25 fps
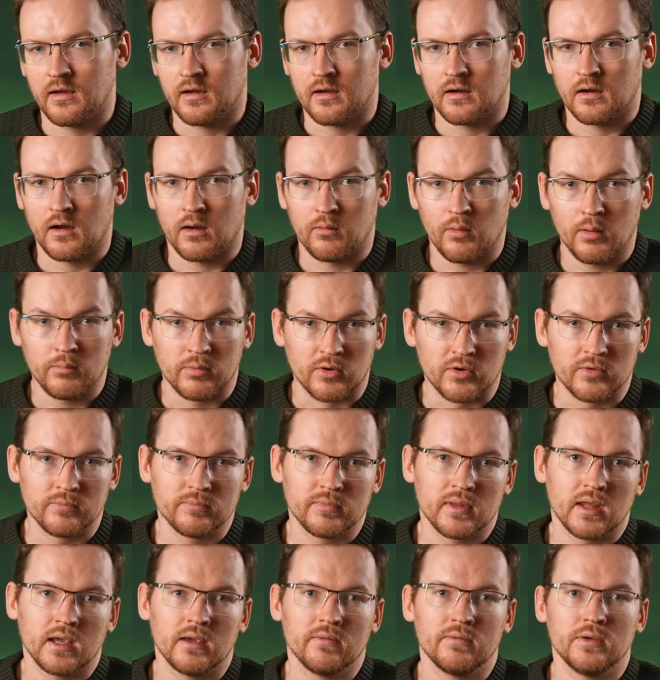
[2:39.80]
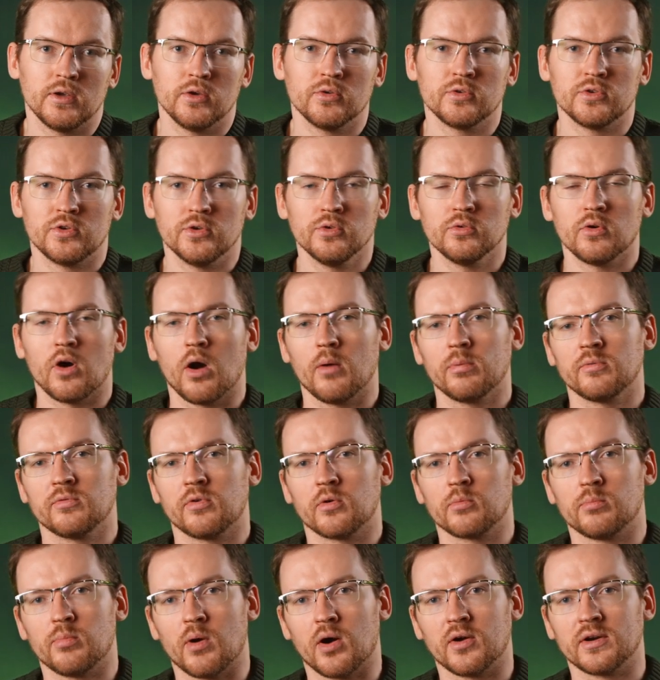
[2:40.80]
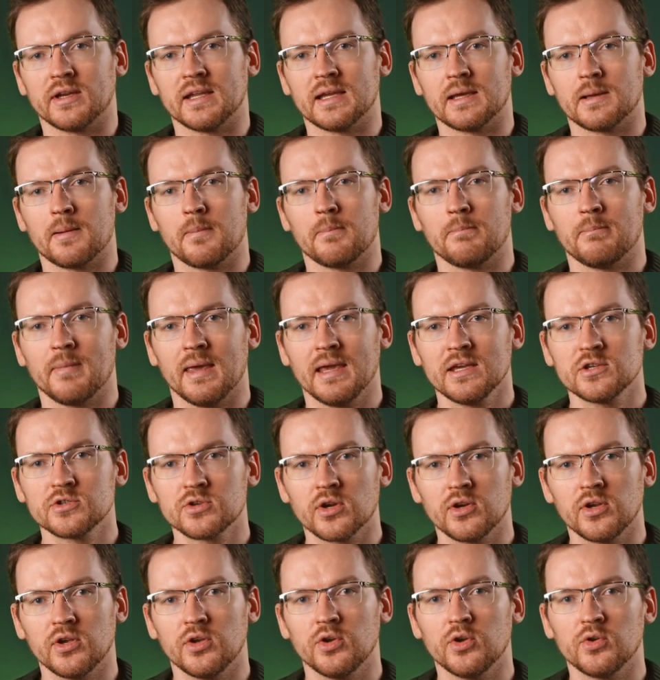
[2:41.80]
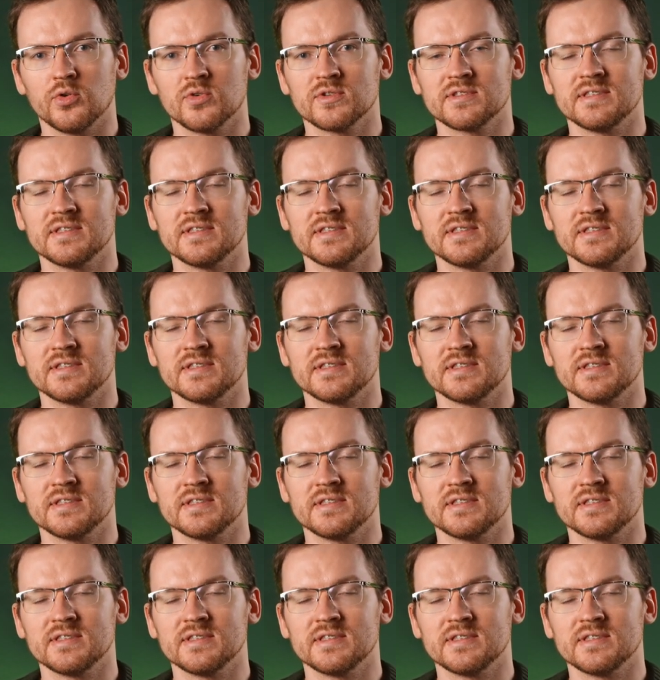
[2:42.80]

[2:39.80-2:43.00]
However, if you do opt for bonding, make sure you use